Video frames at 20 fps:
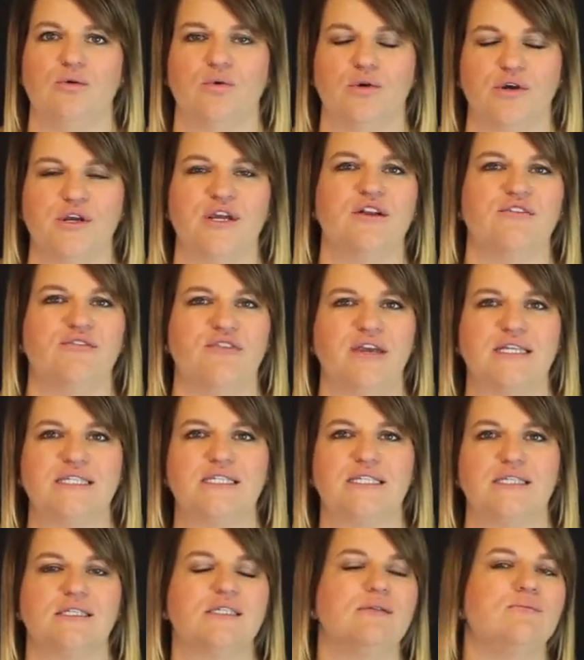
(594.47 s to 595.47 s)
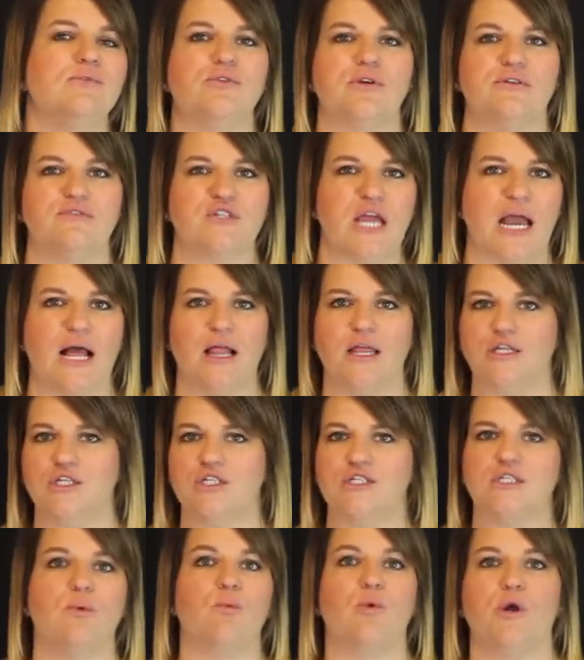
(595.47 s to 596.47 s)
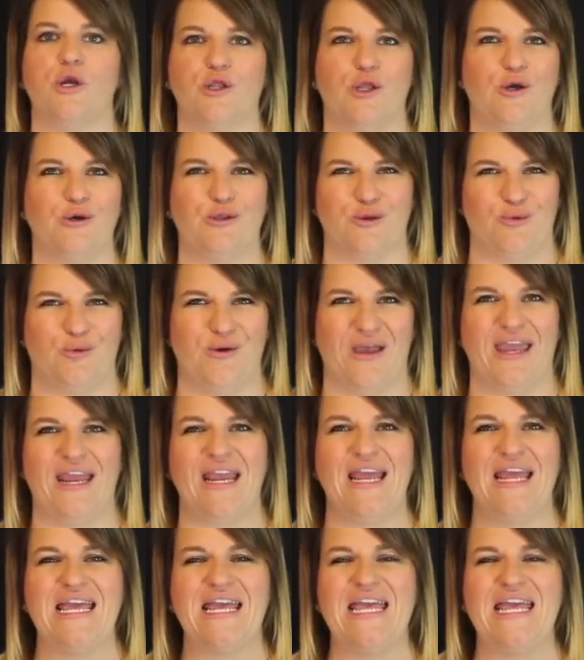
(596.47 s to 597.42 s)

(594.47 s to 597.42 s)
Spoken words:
we're going to face some sort of challenge somewhere along the way.